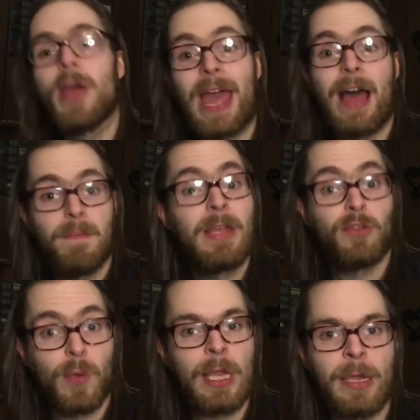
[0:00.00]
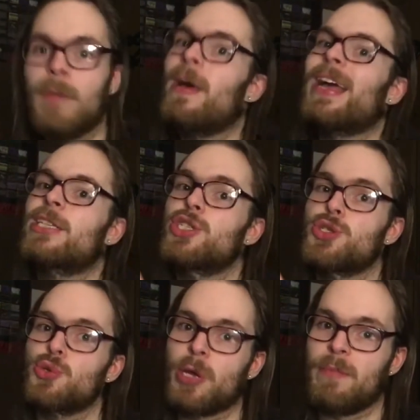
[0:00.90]
yeah, it was really good, but
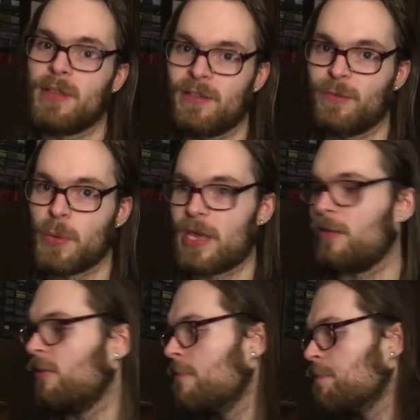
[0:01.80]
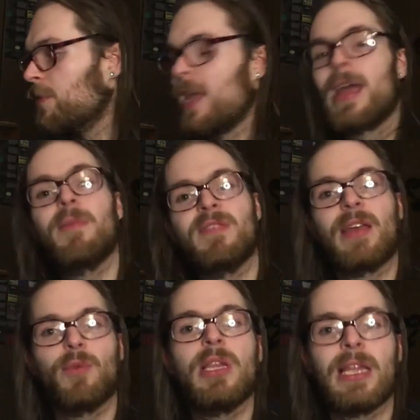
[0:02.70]
extremely sweet. Like, almost like
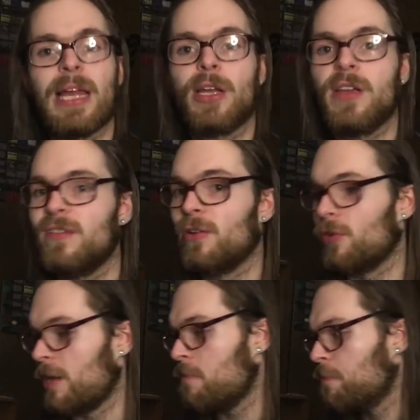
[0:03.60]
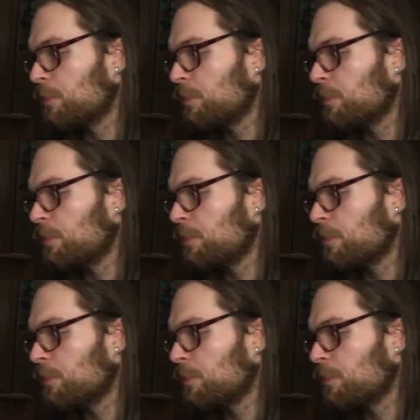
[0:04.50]
really like cookies and cream.